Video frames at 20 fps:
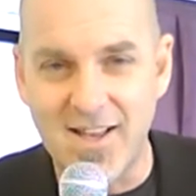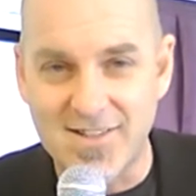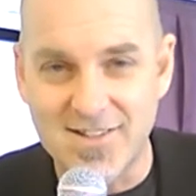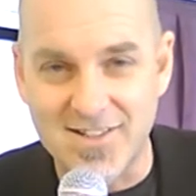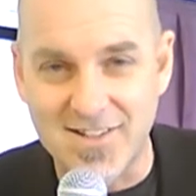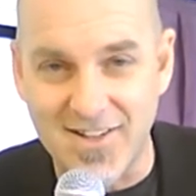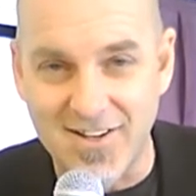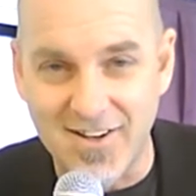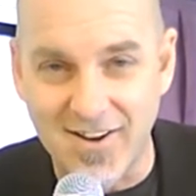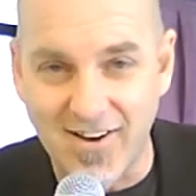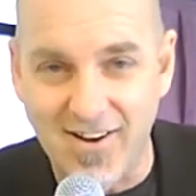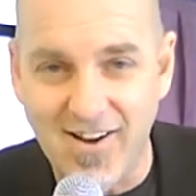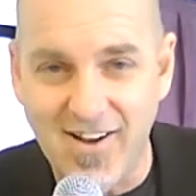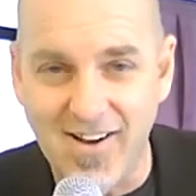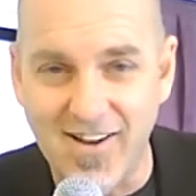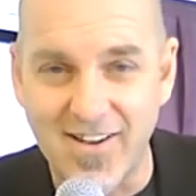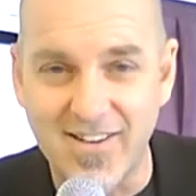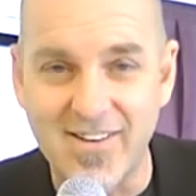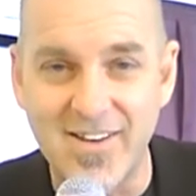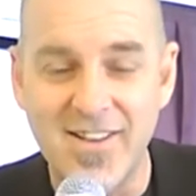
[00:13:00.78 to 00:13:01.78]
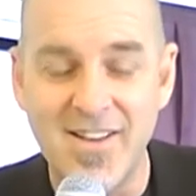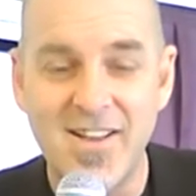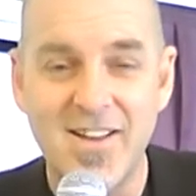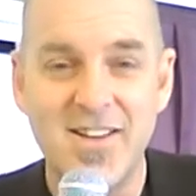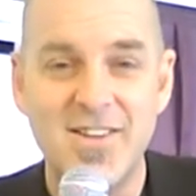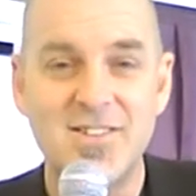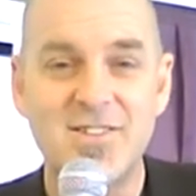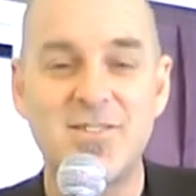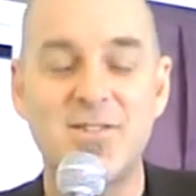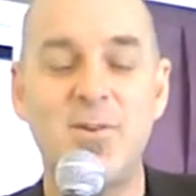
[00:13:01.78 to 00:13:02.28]
That's God,
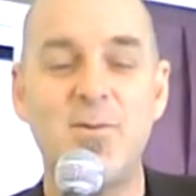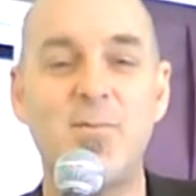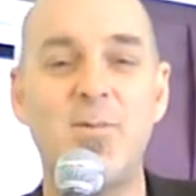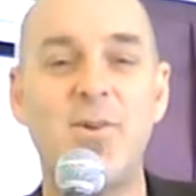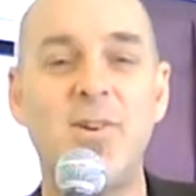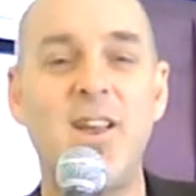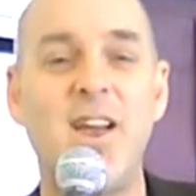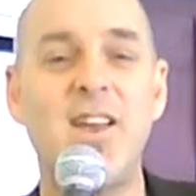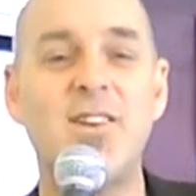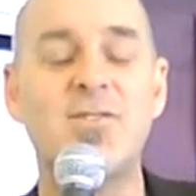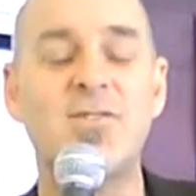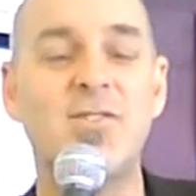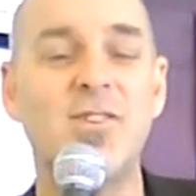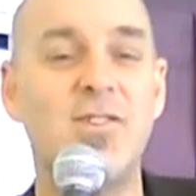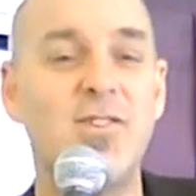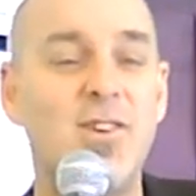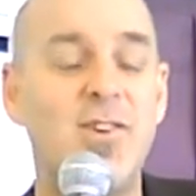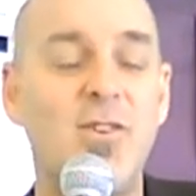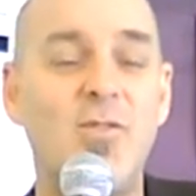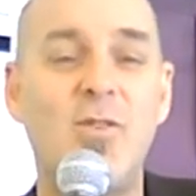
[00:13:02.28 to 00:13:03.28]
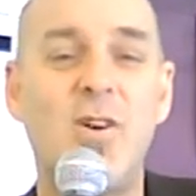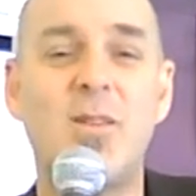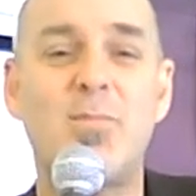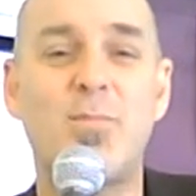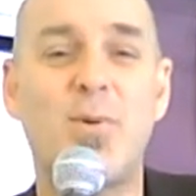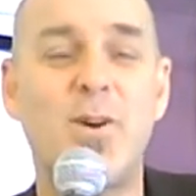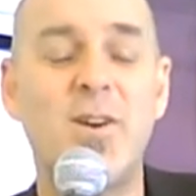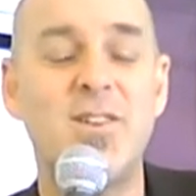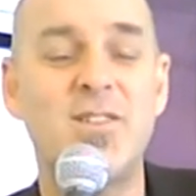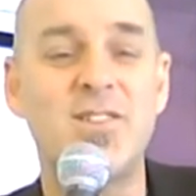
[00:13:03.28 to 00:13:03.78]
supernaturally, and you know
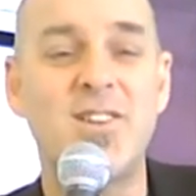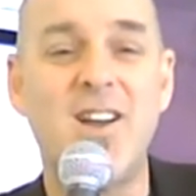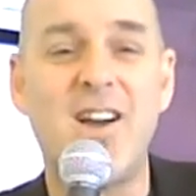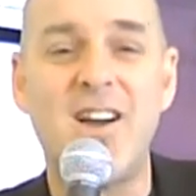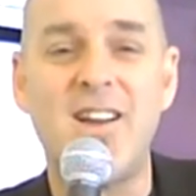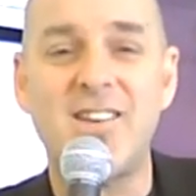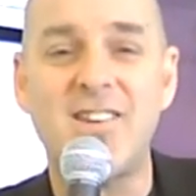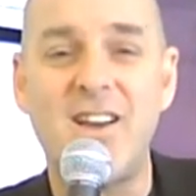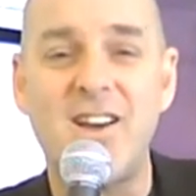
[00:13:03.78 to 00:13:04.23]
what? Praise God!